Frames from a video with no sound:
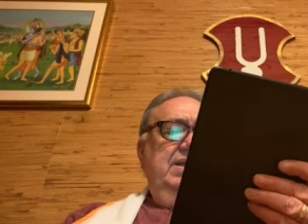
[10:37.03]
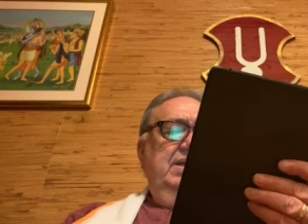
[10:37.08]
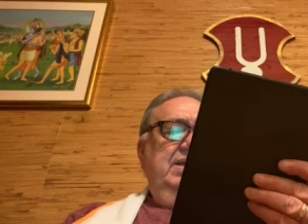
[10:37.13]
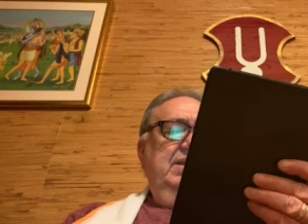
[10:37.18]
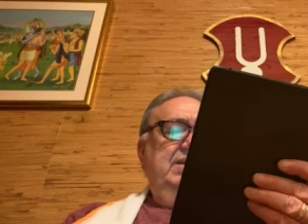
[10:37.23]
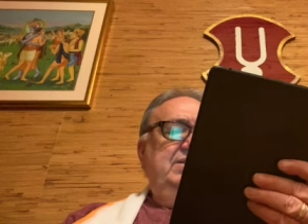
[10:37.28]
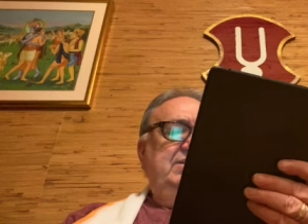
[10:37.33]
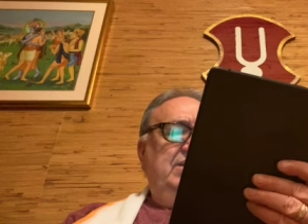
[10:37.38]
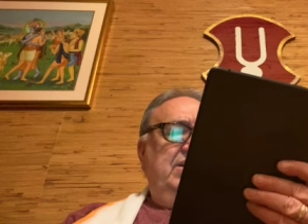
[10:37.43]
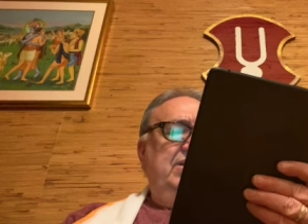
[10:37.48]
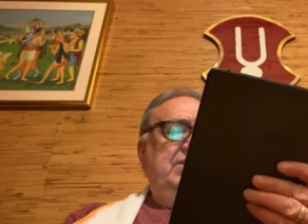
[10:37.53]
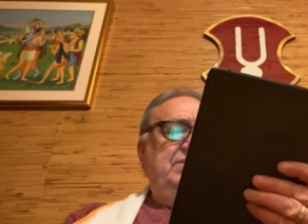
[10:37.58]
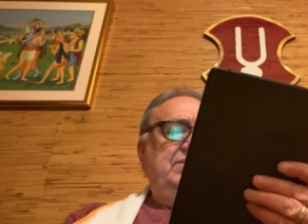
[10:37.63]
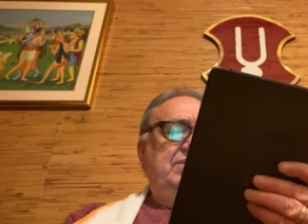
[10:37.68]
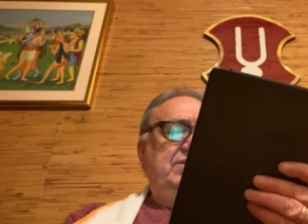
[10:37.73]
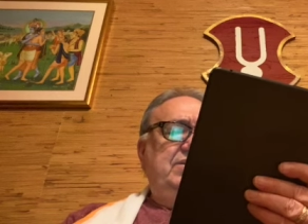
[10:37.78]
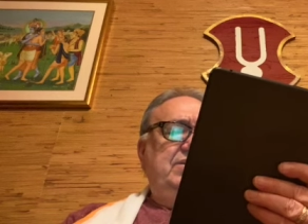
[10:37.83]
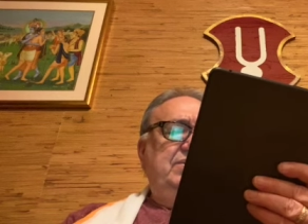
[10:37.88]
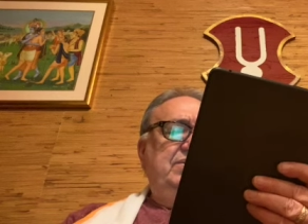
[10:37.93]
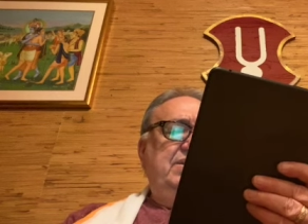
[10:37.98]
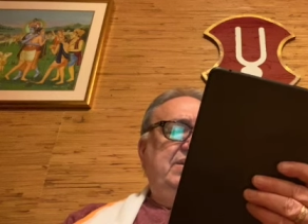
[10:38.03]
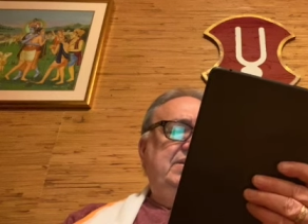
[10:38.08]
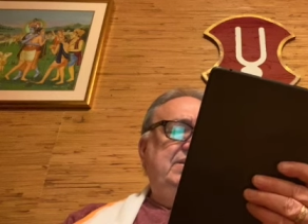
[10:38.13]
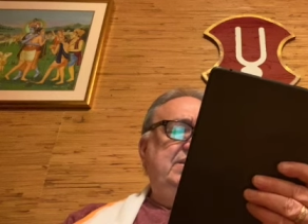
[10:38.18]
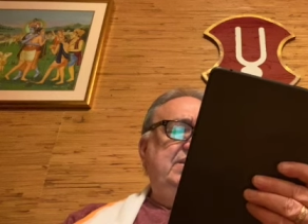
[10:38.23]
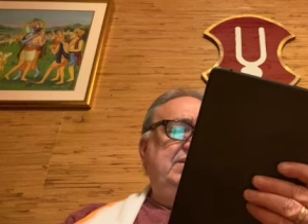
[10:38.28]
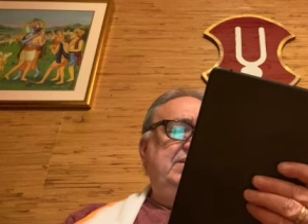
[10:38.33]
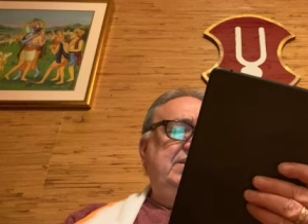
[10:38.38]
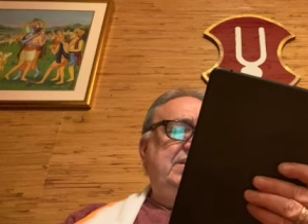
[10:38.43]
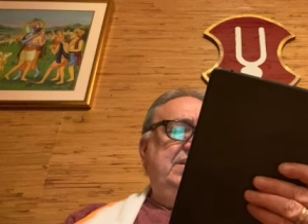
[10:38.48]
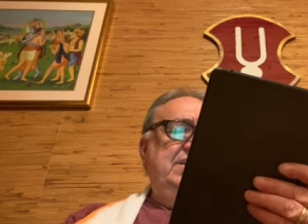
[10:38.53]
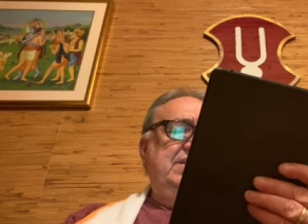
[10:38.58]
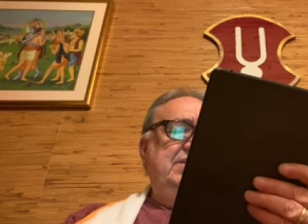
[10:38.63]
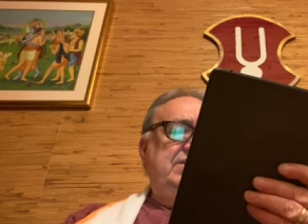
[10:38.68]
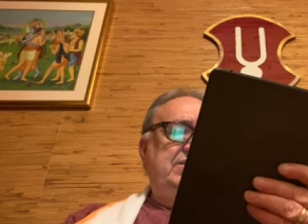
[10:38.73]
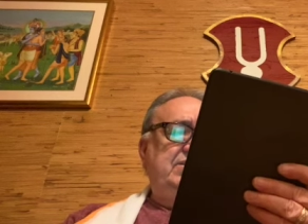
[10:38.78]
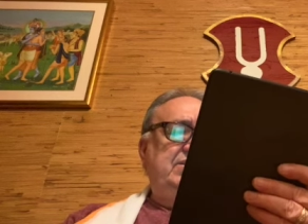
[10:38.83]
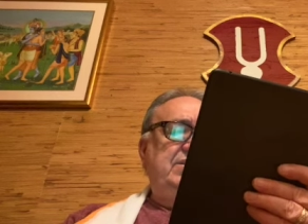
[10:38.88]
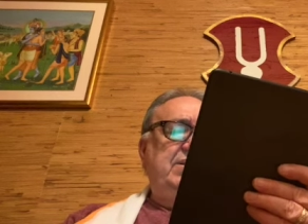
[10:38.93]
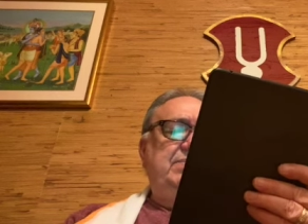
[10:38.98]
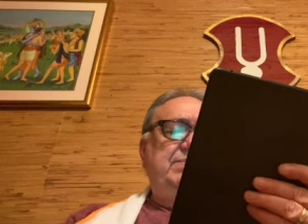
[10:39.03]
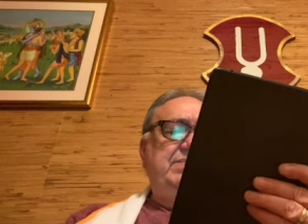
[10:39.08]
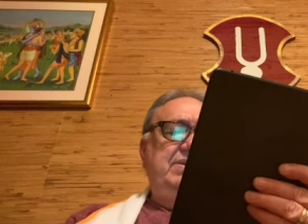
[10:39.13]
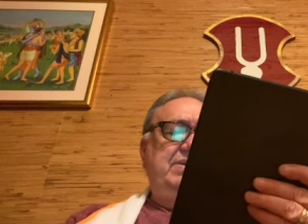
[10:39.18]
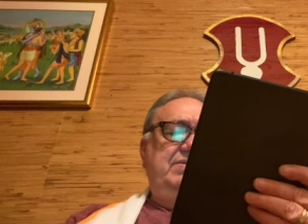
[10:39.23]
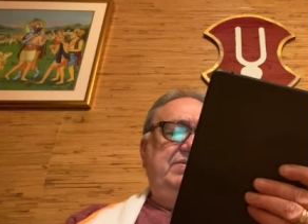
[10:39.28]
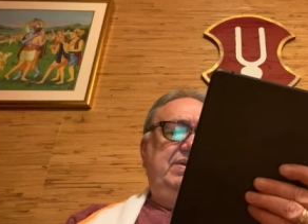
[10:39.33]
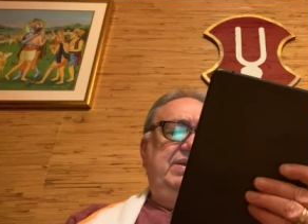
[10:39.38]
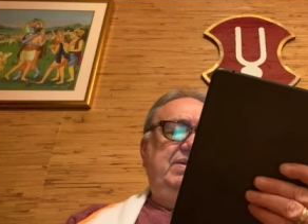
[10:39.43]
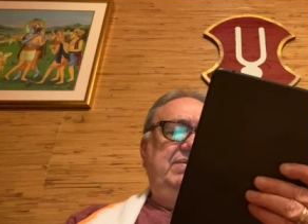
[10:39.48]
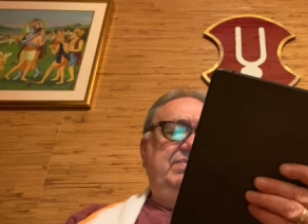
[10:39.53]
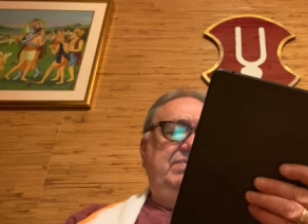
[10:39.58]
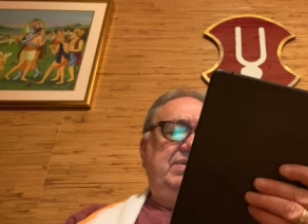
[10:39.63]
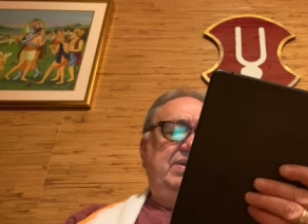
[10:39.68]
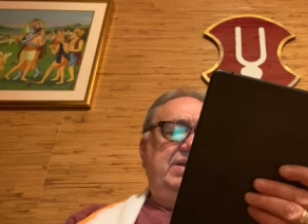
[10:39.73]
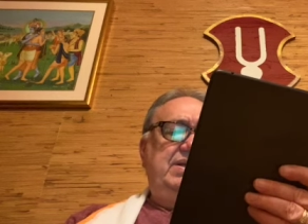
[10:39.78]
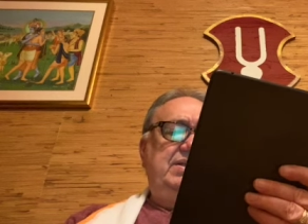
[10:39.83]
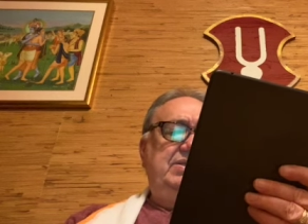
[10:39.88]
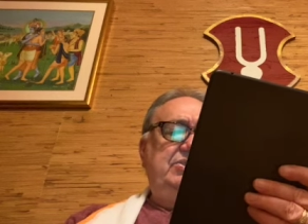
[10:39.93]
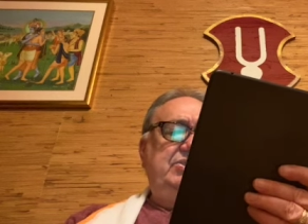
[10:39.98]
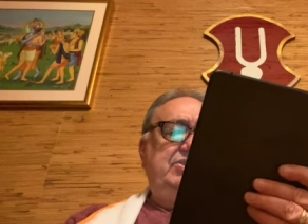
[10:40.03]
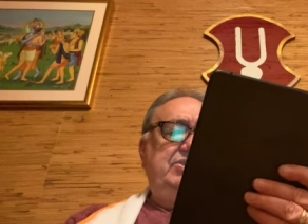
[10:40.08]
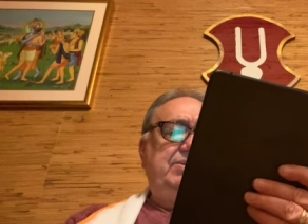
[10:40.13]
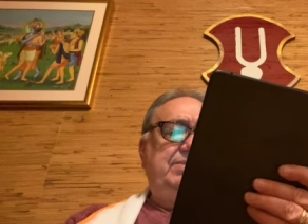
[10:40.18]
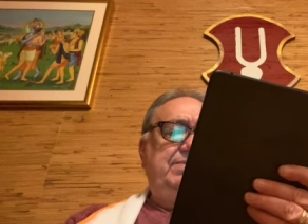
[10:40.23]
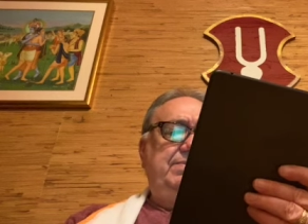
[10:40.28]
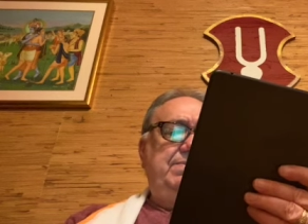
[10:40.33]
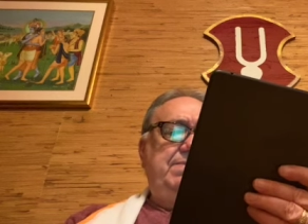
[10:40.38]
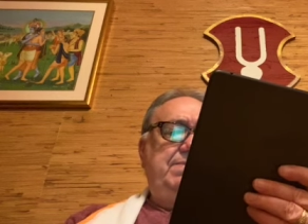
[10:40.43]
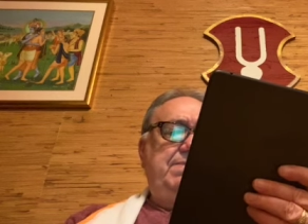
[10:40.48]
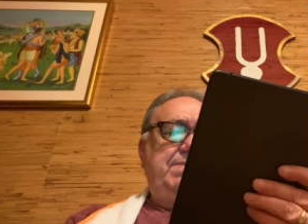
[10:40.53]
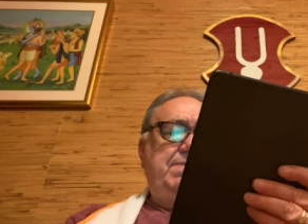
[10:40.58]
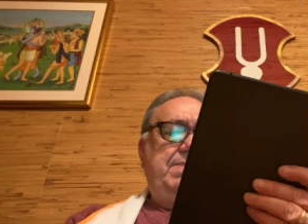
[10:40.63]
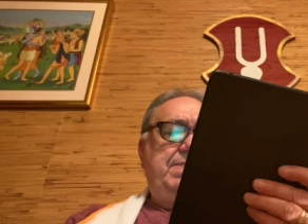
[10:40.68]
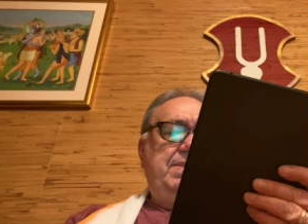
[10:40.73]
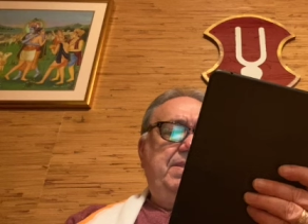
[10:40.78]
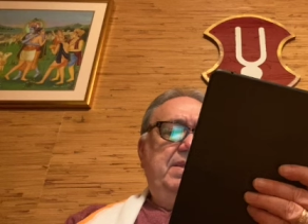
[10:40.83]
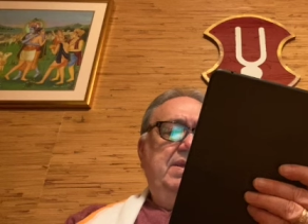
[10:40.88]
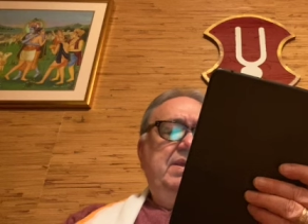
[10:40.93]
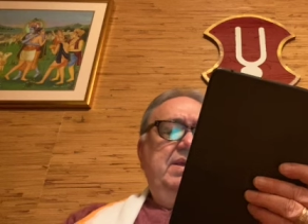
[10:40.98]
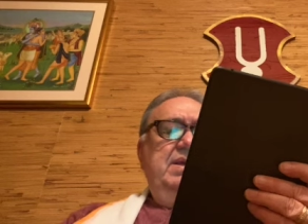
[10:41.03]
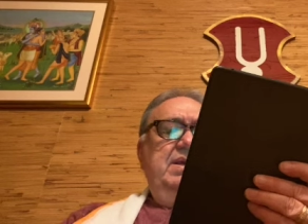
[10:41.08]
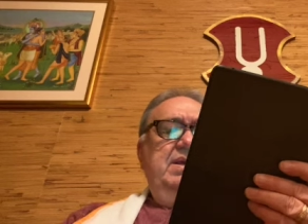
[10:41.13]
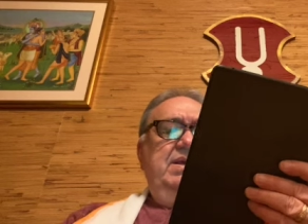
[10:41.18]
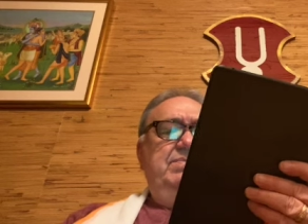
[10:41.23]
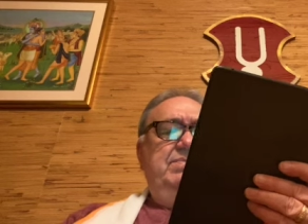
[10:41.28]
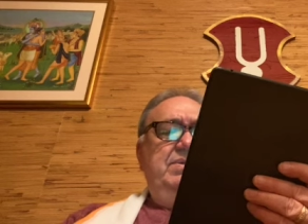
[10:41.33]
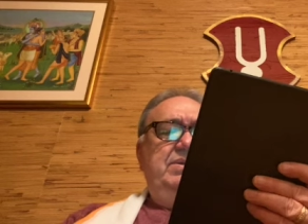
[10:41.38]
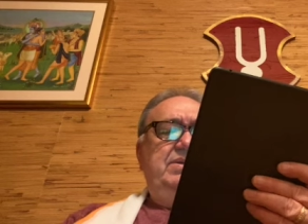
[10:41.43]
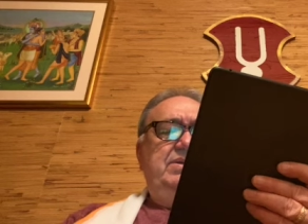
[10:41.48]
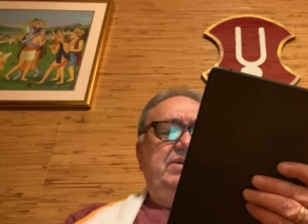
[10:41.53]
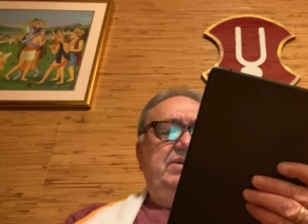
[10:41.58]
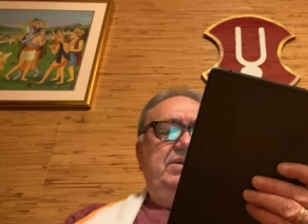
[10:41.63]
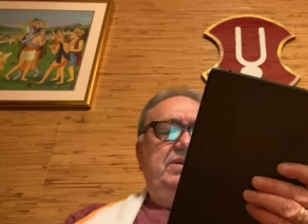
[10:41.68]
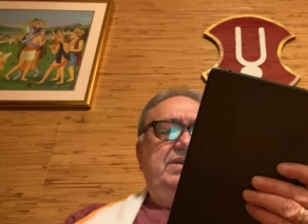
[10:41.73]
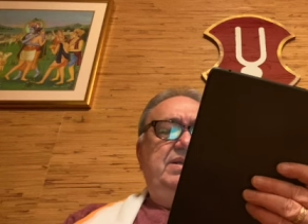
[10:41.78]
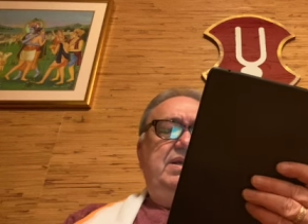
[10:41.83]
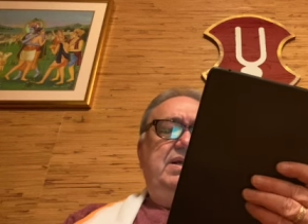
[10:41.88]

is also existing to some degree in Braj. In material